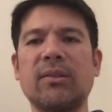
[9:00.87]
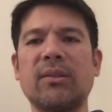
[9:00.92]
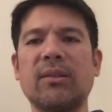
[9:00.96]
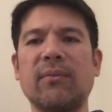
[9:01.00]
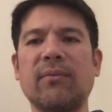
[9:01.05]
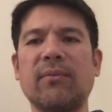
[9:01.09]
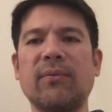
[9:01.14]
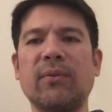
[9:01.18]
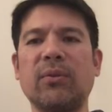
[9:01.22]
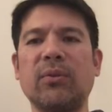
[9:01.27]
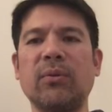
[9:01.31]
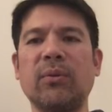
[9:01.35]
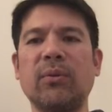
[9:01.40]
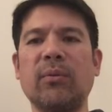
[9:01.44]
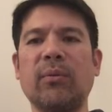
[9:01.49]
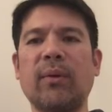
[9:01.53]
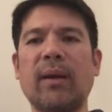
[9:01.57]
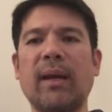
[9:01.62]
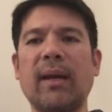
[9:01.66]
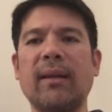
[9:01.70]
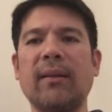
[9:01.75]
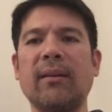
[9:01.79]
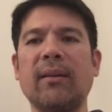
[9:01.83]
If you do it
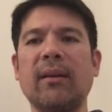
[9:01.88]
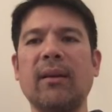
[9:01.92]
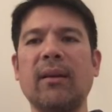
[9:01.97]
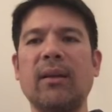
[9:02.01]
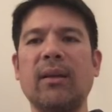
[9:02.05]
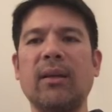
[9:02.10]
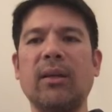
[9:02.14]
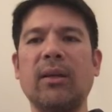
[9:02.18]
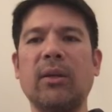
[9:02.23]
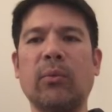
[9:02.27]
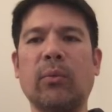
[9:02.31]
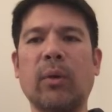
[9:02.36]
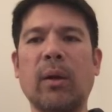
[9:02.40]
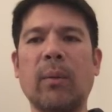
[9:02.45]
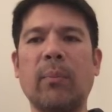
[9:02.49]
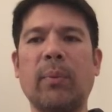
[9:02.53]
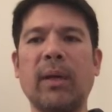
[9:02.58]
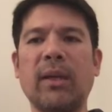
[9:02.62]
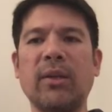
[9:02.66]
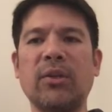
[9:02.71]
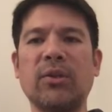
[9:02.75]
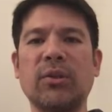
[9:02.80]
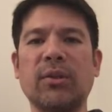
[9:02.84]
right, your web
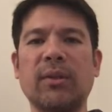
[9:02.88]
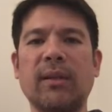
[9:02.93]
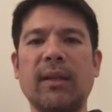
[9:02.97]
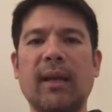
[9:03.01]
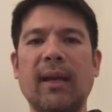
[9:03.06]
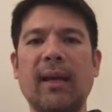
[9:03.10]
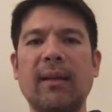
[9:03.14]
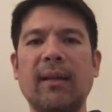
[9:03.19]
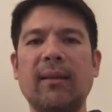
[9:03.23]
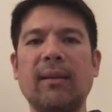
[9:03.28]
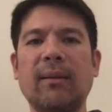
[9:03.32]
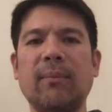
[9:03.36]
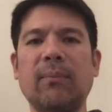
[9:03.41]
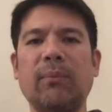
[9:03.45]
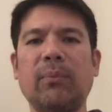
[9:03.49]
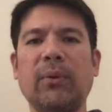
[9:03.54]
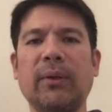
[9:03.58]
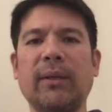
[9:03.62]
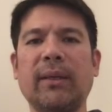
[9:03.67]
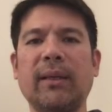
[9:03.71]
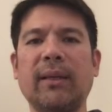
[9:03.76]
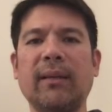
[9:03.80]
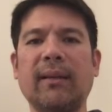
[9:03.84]
page should end up
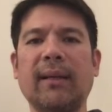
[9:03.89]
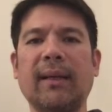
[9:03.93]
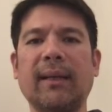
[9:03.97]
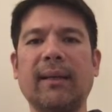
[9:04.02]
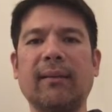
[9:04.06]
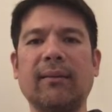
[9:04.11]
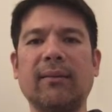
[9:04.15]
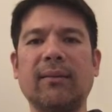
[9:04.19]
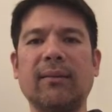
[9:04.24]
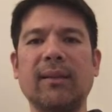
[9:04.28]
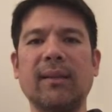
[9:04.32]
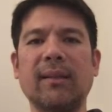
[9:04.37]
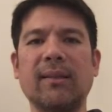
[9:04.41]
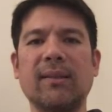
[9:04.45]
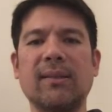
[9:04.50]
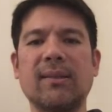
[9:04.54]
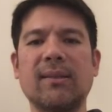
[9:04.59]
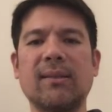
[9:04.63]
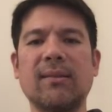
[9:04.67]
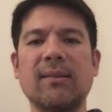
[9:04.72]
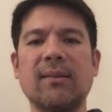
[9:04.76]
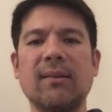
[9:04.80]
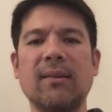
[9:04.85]
looking like
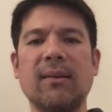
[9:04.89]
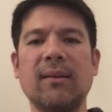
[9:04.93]
this.